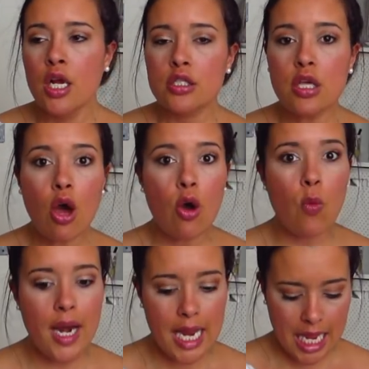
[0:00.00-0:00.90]
So
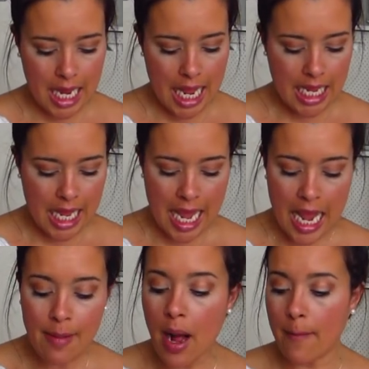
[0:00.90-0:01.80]
what I
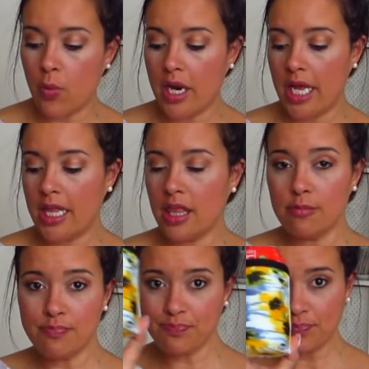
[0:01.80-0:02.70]
came up with
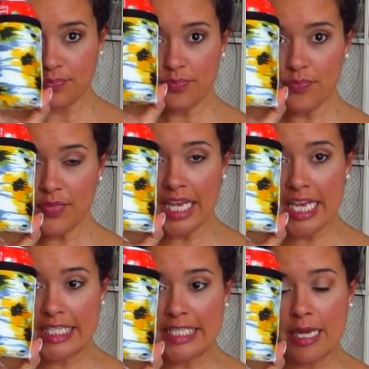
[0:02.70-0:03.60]

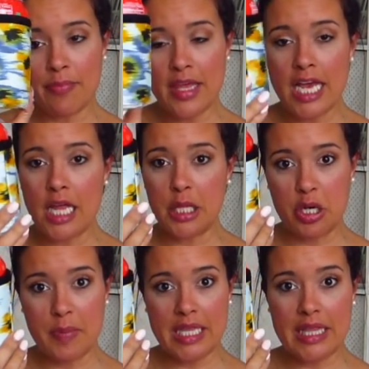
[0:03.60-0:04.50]
is something a
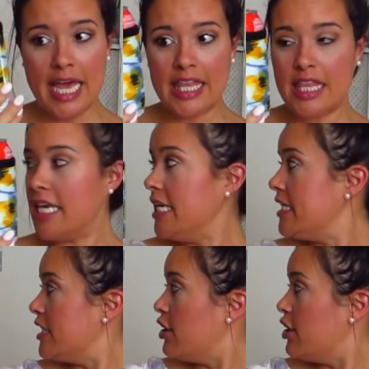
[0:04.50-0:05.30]
little bit like this.